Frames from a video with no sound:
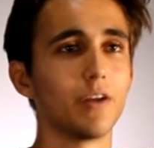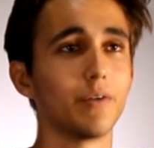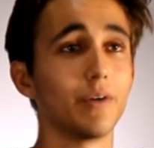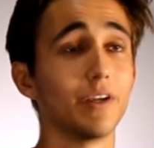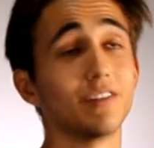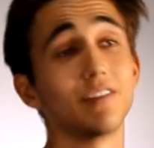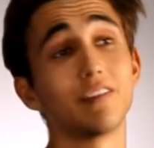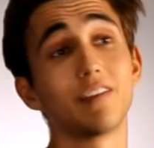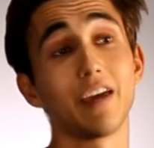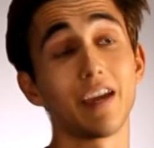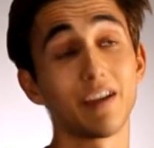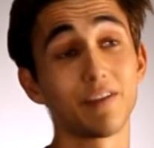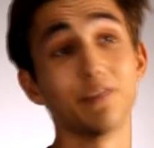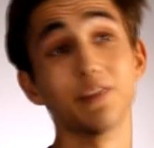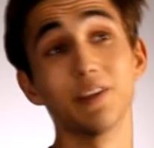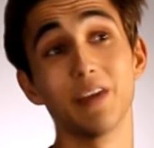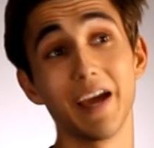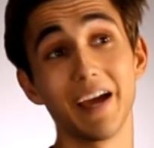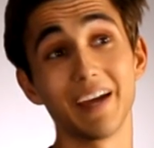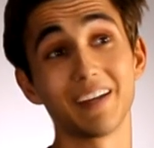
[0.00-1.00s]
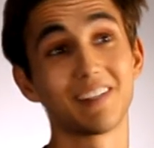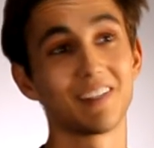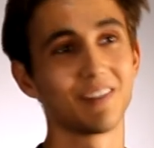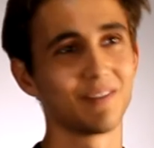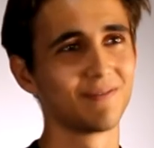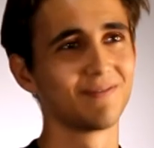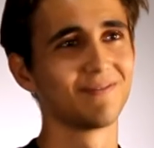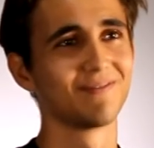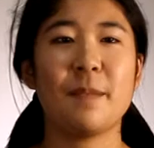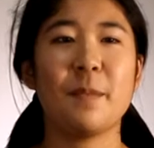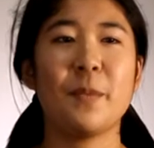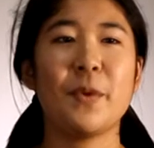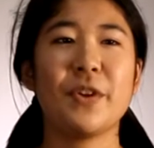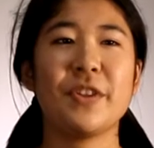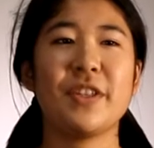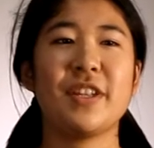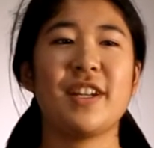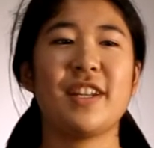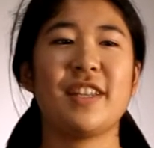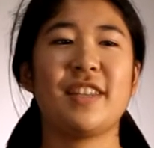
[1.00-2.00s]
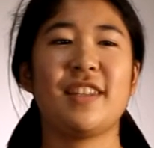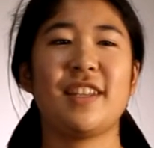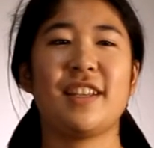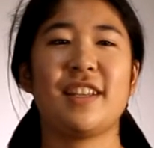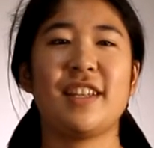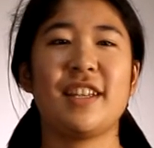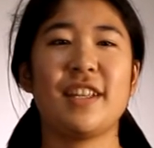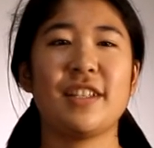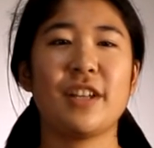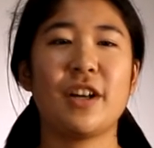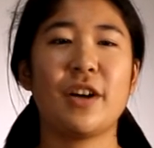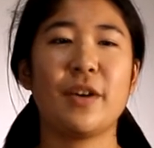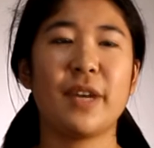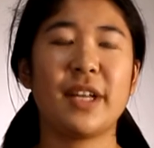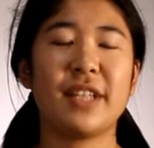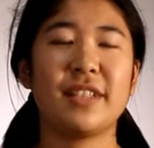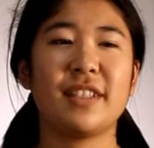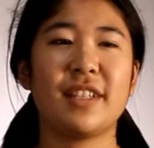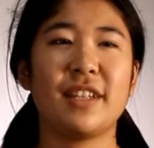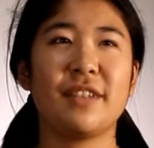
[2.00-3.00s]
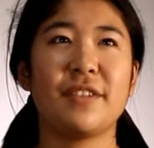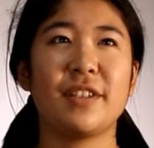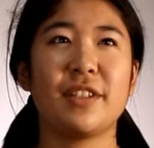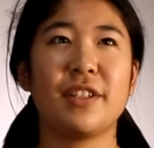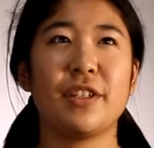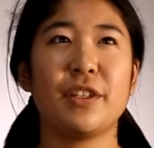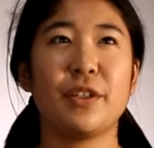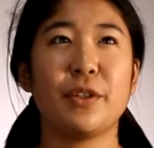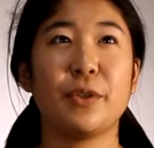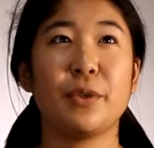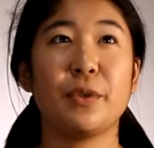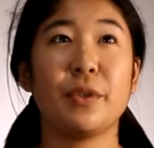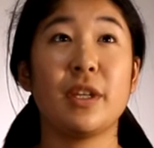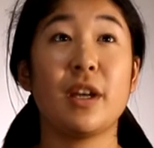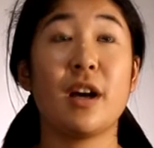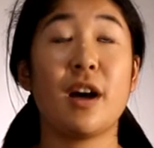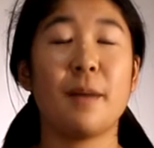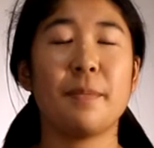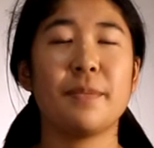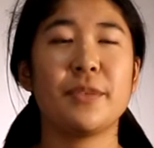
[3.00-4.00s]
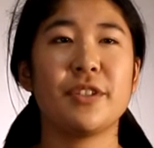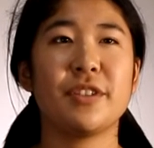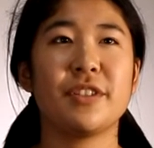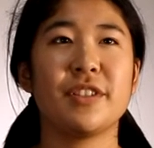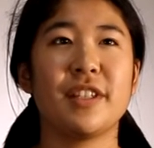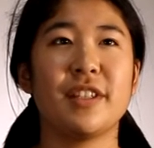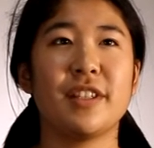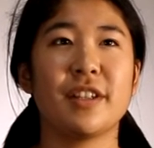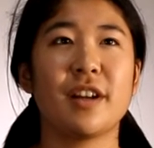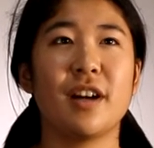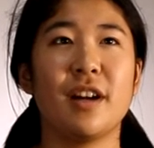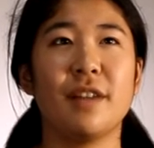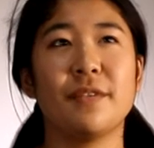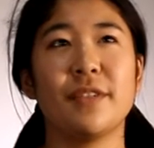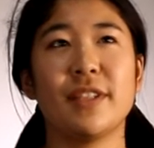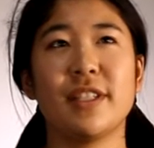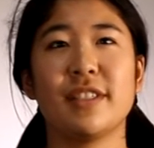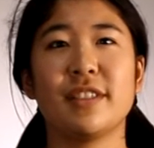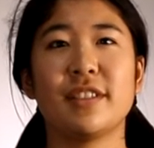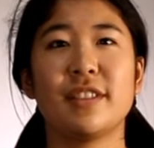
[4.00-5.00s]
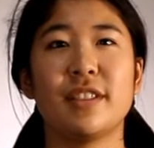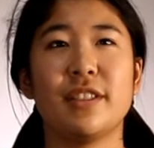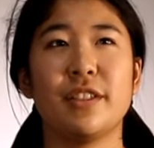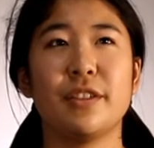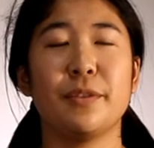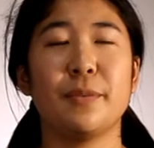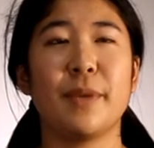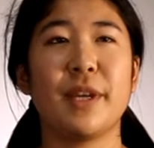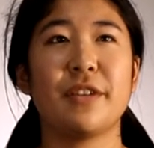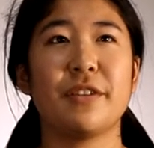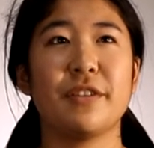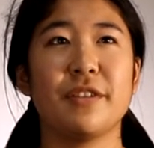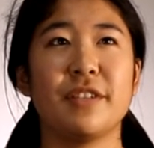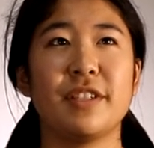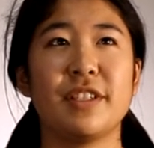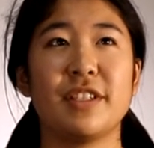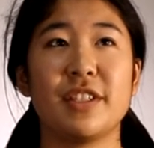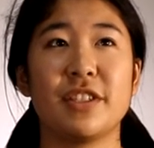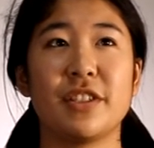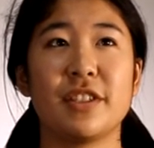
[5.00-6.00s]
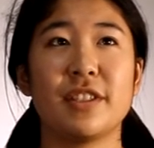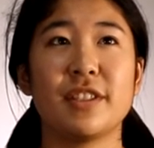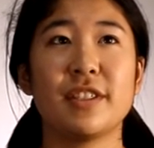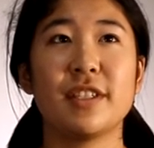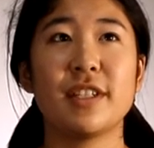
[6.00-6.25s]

Enright to thank for that. More than anything, he's always given you the options and the confidence to make your own decisions.